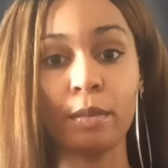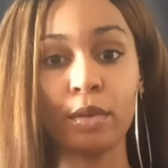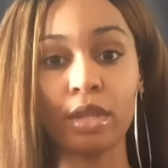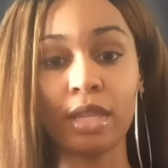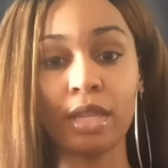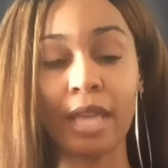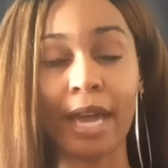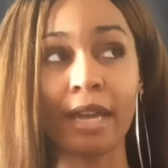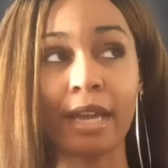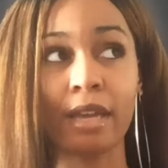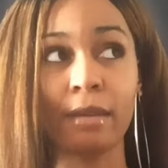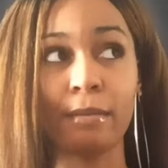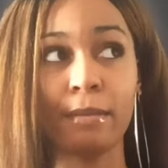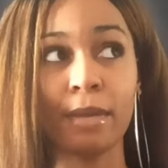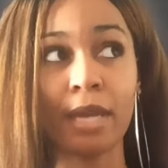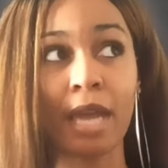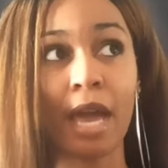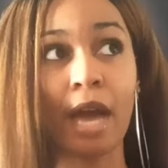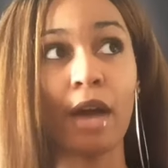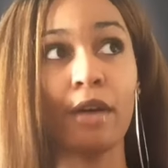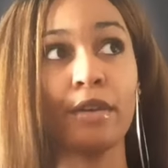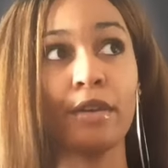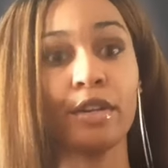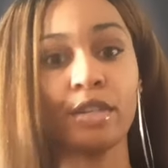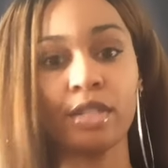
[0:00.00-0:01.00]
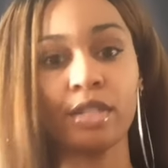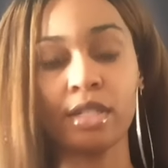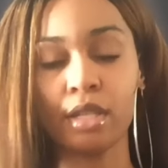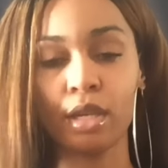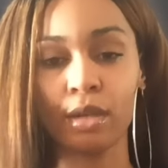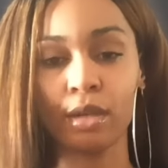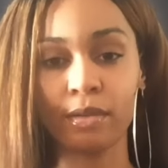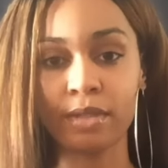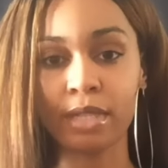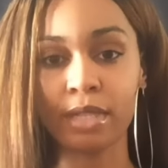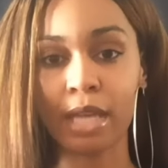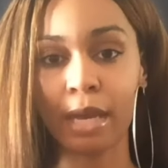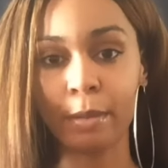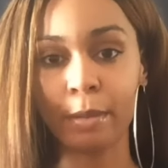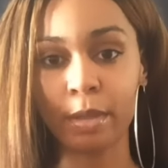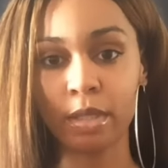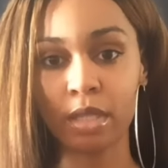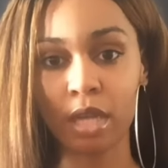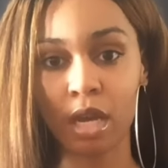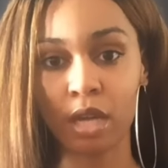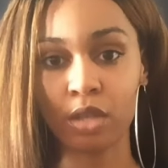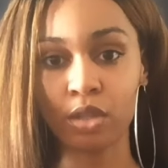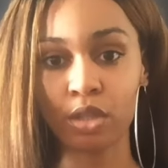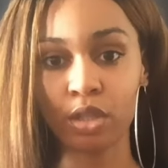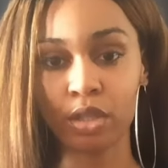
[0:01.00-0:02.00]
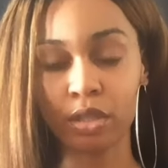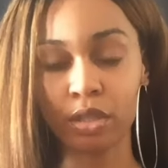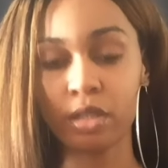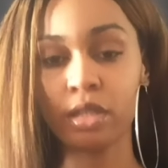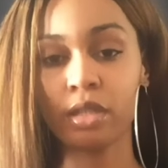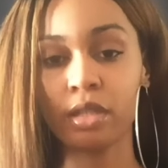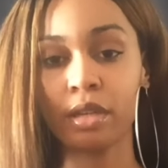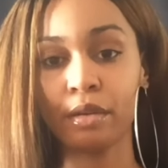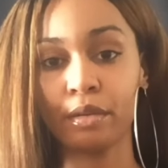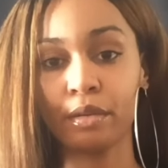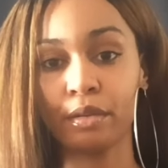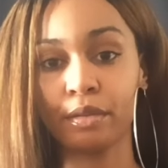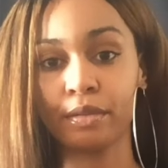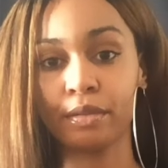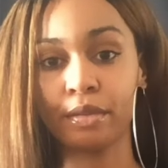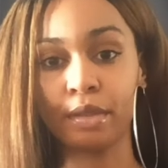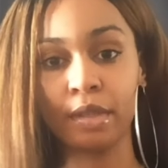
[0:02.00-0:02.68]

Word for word: That could be how you're self sabotaging yourself.